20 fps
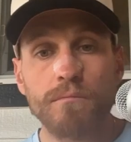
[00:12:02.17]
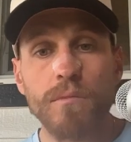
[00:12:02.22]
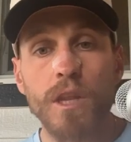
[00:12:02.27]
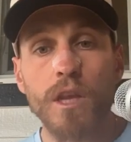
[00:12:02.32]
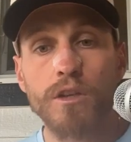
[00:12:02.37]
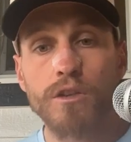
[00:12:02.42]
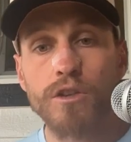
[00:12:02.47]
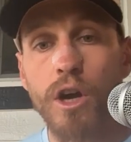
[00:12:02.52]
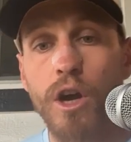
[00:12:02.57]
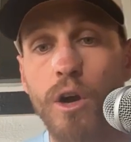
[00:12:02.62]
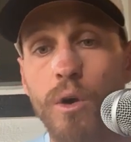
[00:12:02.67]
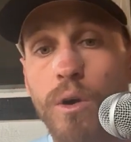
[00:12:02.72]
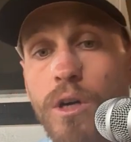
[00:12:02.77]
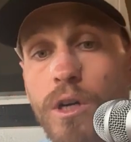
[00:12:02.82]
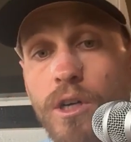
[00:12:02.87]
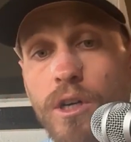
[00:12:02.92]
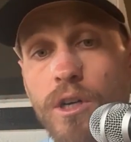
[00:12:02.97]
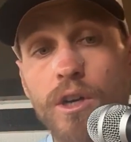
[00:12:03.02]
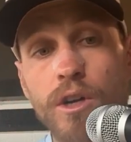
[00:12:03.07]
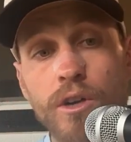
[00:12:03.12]
So
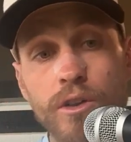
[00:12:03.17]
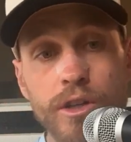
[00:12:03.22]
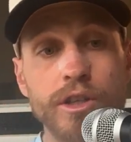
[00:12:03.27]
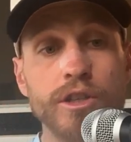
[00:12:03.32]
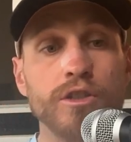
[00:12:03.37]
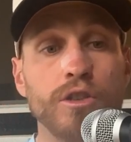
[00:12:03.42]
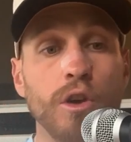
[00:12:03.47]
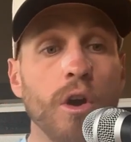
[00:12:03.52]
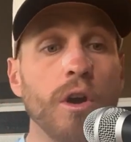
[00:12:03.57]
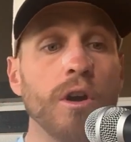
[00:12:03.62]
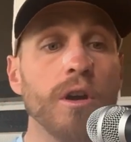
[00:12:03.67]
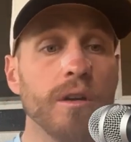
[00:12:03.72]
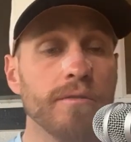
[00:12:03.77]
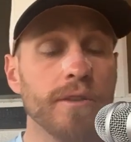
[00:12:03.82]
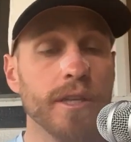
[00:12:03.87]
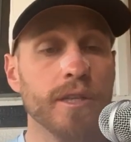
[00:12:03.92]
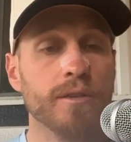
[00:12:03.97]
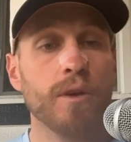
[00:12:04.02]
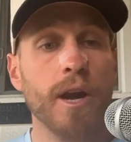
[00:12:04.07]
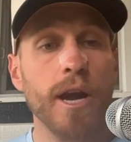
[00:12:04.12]
the start of
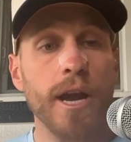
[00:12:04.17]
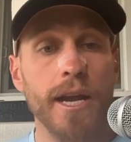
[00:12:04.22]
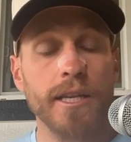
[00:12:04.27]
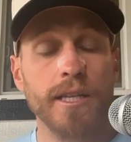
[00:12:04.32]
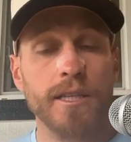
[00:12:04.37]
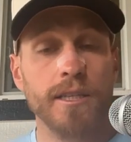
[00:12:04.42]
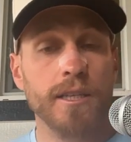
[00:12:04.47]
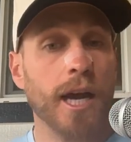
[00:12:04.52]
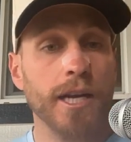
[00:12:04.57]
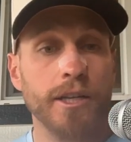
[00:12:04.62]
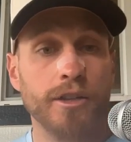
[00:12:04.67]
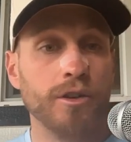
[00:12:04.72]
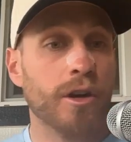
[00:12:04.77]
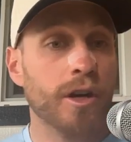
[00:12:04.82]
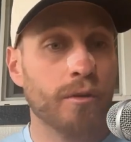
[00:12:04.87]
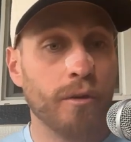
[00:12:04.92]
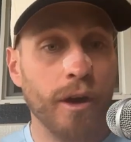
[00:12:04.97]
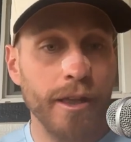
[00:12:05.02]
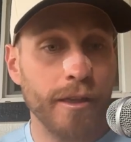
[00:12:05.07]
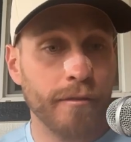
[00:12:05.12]
this race, I
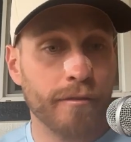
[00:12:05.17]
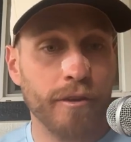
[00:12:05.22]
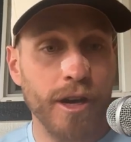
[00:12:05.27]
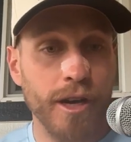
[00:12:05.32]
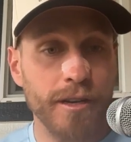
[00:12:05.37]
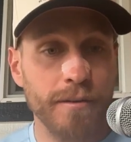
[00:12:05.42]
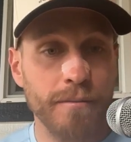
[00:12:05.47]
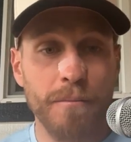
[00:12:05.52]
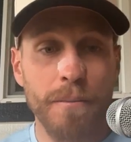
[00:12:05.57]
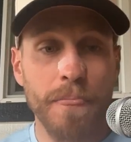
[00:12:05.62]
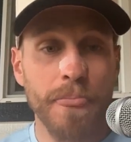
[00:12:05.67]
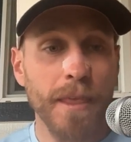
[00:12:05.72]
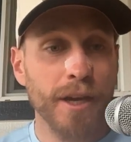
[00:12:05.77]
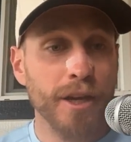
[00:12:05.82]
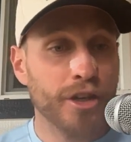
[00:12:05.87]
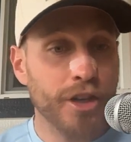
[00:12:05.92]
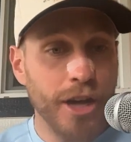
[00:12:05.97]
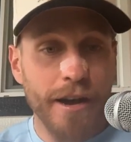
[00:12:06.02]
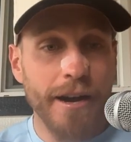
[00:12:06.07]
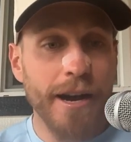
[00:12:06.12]
started right at the front.
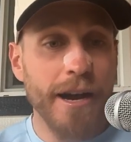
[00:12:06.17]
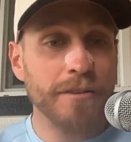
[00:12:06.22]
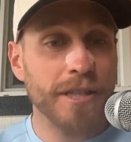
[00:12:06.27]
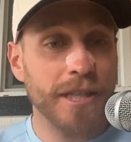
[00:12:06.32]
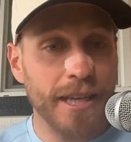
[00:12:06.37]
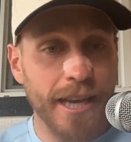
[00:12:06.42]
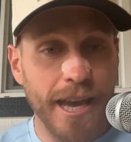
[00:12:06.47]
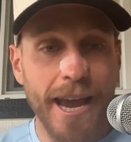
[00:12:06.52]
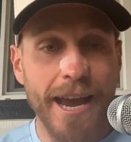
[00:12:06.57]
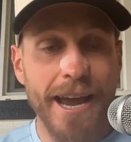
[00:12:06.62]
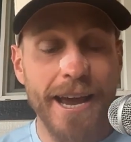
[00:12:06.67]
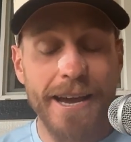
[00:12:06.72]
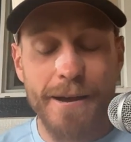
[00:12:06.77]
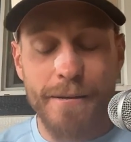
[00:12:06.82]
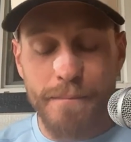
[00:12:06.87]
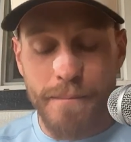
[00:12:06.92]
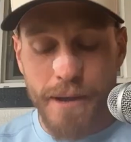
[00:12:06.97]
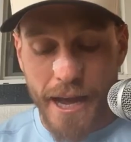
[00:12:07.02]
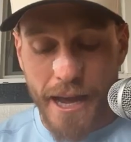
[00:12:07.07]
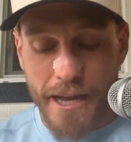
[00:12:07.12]
Shout out to
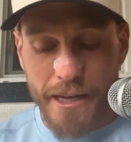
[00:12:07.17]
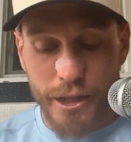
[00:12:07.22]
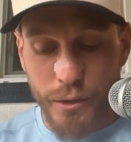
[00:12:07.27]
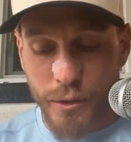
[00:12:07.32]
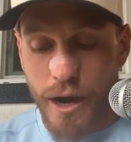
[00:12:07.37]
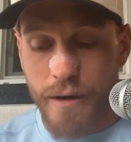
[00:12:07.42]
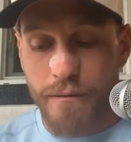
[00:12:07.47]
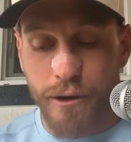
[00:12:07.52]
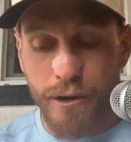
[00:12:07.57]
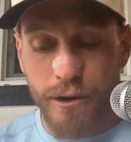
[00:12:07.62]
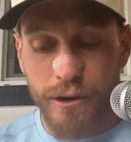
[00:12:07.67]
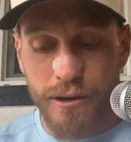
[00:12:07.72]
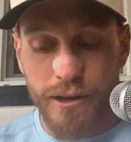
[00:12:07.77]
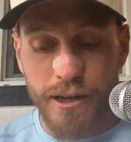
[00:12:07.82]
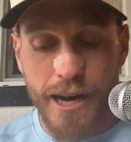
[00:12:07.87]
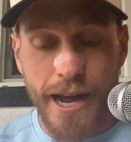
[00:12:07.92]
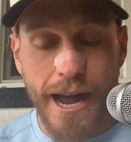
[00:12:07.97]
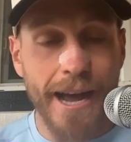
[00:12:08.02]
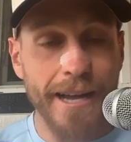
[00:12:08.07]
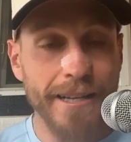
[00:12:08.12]
Cam and Trevor
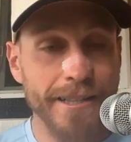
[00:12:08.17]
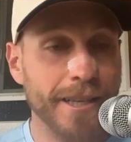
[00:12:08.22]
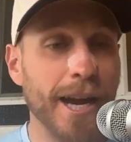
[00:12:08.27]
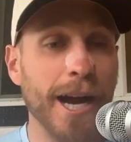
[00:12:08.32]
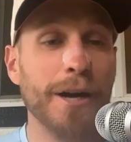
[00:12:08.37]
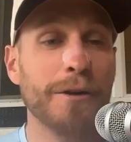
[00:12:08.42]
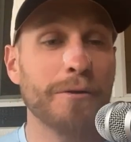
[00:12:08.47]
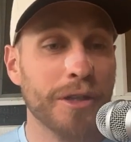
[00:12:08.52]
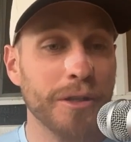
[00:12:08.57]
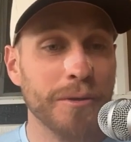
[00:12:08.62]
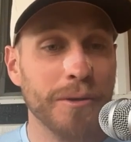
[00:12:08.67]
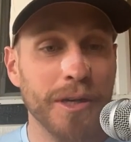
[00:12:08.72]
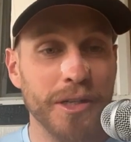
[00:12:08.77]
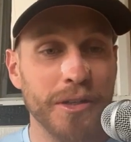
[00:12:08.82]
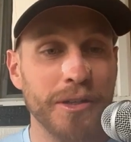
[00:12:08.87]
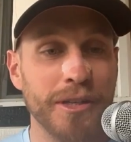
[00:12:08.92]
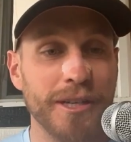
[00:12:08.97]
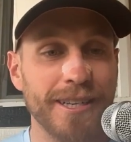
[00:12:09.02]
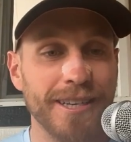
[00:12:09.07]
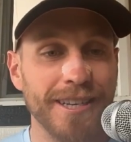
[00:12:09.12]
at Tahoe
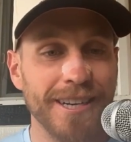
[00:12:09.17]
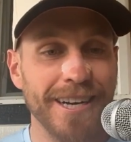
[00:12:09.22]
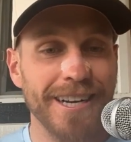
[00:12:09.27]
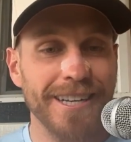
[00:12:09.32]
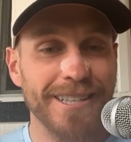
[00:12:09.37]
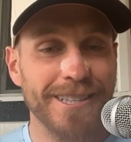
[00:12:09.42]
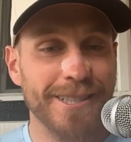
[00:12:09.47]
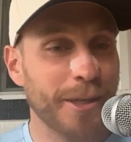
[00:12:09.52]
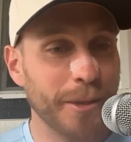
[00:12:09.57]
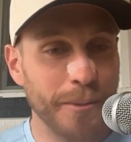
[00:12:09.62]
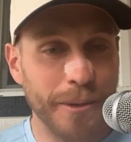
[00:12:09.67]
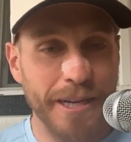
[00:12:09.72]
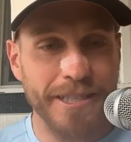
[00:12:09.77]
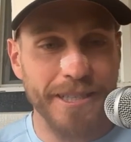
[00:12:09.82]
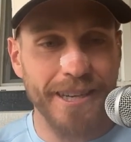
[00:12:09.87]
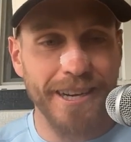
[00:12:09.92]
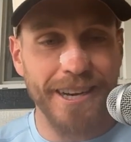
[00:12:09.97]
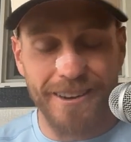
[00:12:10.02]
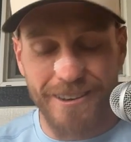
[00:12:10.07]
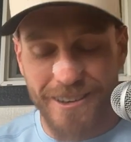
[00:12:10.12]
200 2 weeks
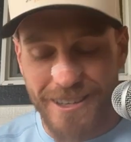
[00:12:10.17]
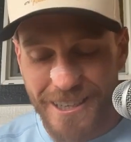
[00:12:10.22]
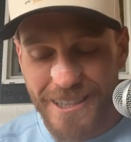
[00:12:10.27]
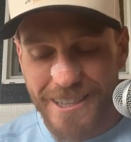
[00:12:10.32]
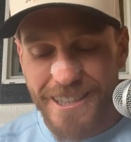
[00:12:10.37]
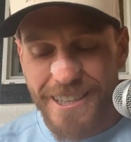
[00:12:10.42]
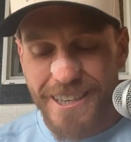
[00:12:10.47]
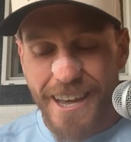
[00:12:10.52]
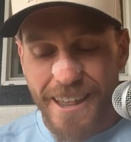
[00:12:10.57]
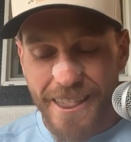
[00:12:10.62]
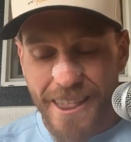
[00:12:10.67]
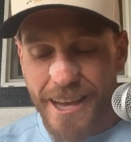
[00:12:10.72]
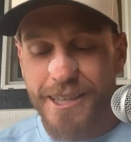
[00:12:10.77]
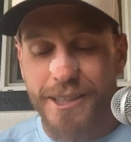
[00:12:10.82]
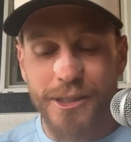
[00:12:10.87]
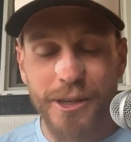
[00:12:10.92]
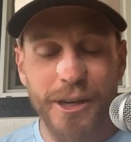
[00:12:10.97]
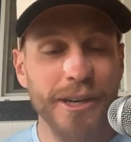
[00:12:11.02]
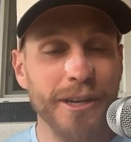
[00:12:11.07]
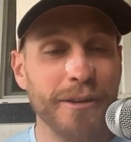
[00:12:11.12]
ago. They
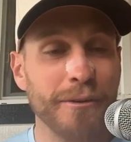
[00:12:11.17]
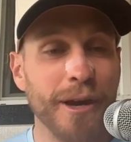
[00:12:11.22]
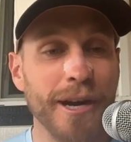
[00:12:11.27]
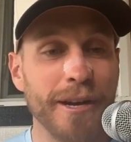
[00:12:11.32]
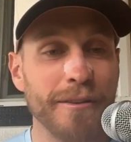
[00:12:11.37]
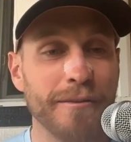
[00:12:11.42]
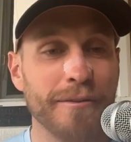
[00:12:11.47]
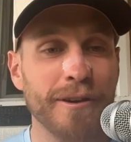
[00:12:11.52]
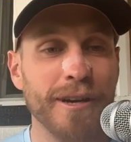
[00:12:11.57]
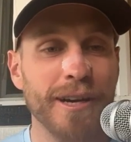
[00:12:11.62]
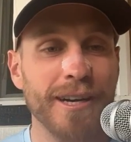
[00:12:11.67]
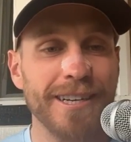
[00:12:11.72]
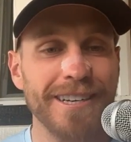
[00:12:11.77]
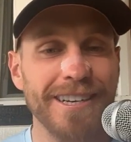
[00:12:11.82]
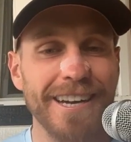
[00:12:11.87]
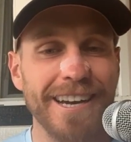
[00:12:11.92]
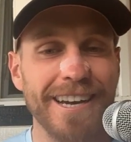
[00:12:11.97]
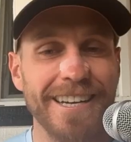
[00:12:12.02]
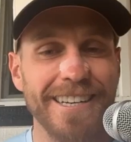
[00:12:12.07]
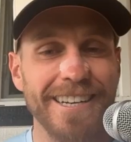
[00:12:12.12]
started right at the front,
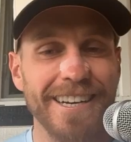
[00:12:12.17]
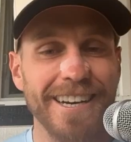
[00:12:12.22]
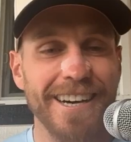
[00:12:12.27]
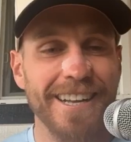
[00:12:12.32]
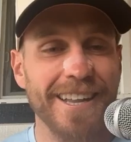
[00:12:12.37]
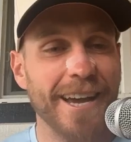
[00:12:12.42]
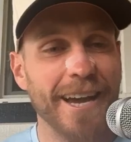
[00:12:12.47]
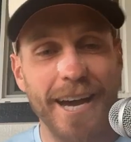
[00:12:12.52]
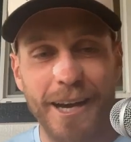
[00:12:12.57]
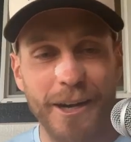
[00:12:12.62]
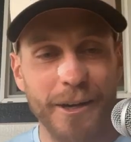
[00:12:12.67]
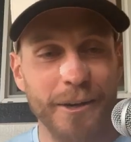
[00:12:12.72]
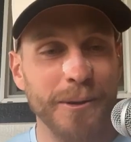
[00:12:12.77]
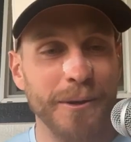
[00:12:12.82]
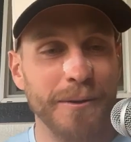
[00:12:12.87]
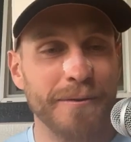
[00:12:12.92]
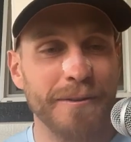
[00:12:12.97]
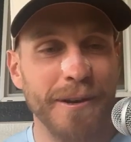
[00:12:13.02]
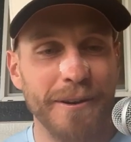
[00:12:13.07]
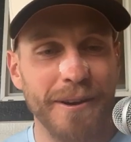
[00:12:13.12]
and they got a
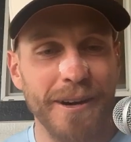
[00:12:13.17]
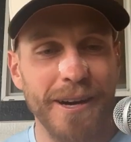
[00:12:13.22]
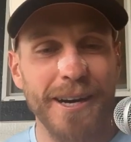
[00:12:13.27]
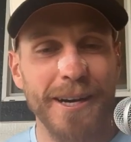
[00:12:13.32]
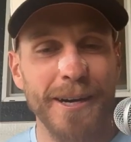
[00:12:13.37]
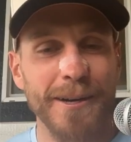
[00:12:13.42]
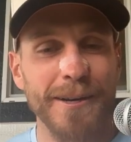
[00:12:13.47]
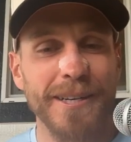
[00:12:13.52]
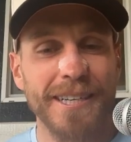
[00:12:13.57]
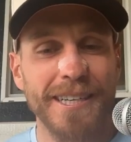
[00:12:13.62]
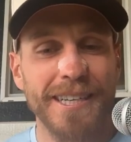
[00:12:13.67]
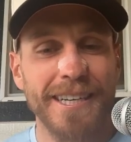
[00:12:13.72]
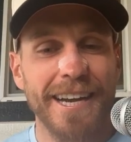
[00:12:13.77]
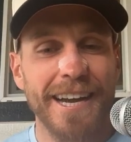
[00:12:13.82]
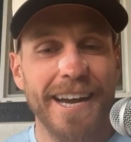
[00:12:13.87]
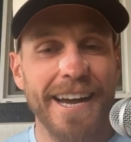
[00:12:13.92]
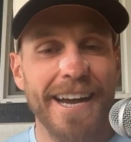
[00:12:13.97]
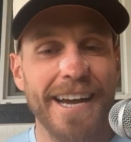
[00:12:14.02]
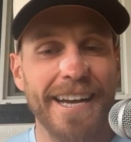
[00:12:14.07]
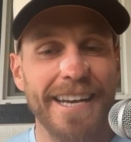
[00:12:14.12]
cool photo.
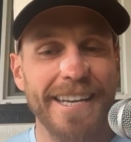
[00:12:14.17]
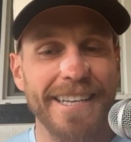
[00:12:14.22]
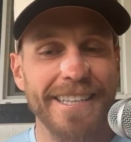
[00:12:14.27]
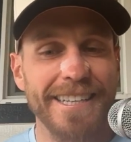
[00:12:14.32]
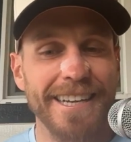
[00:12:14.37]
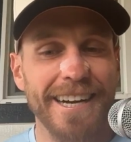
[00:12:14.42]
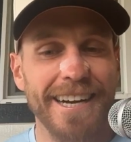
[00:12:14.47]
And